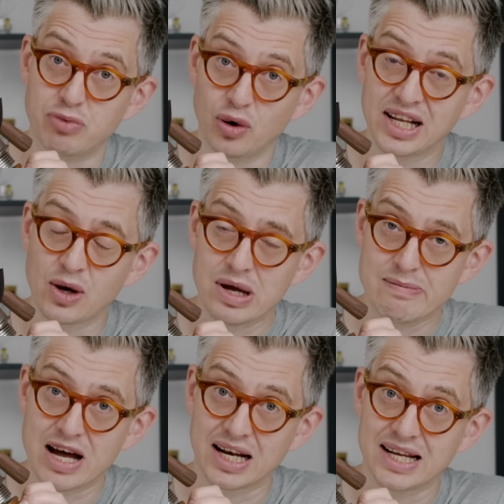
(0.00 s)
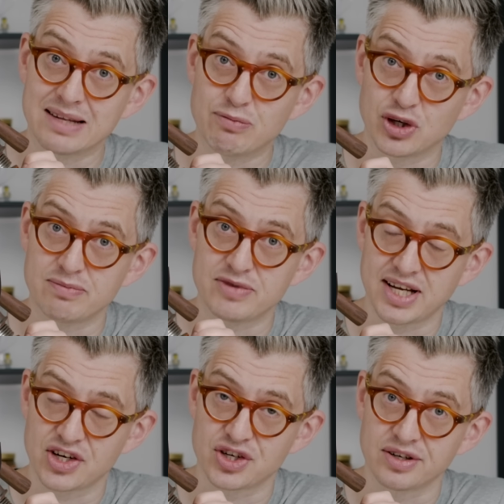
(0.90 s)
boiling away madly in the bottom
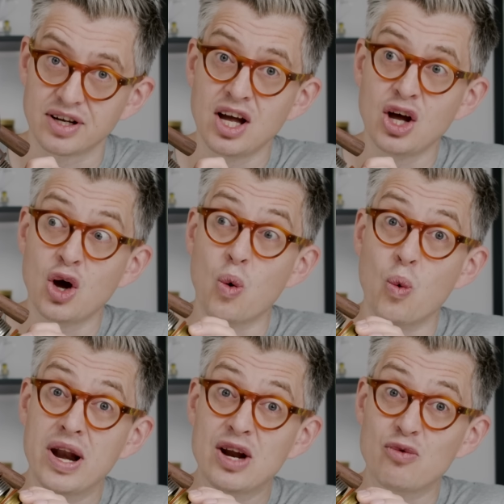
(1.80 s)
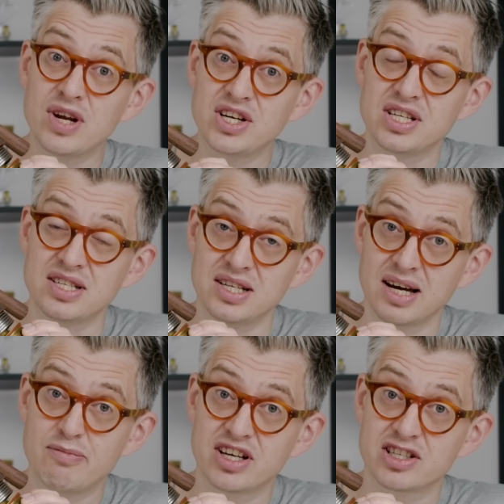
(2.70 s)
section. When it reaches
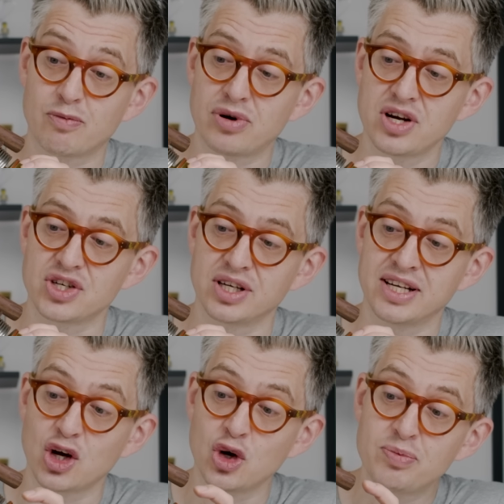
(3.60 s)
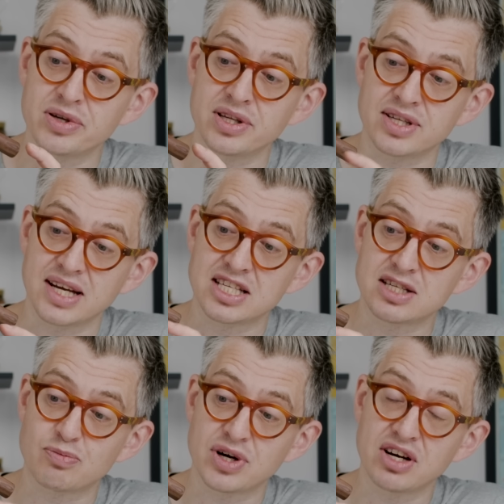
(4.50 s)
9 bars of pressure, it opens a
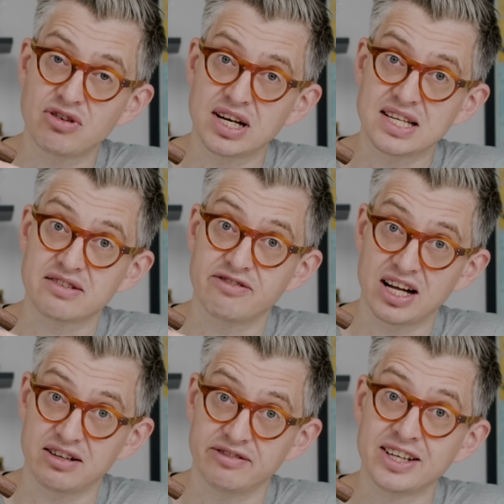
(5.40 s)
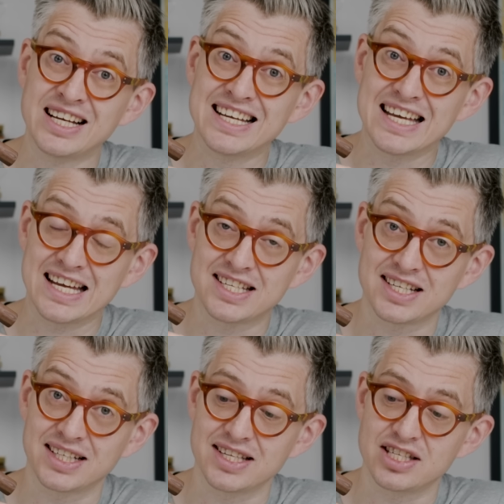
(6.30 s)
spring-released valve
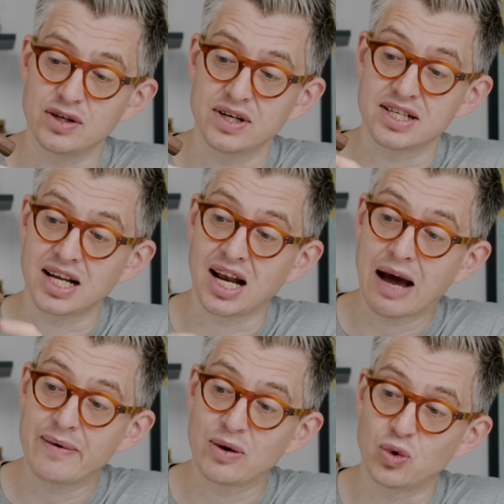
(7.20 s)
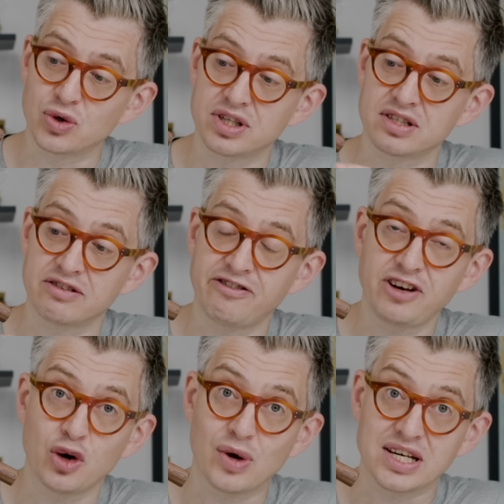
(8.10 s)
inside this unit, allowing water to
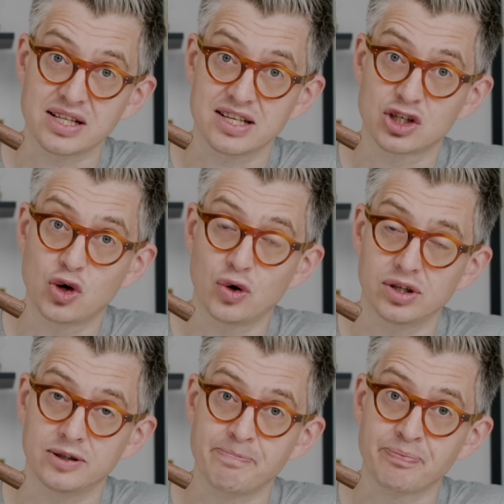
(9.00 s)
flow into this coil.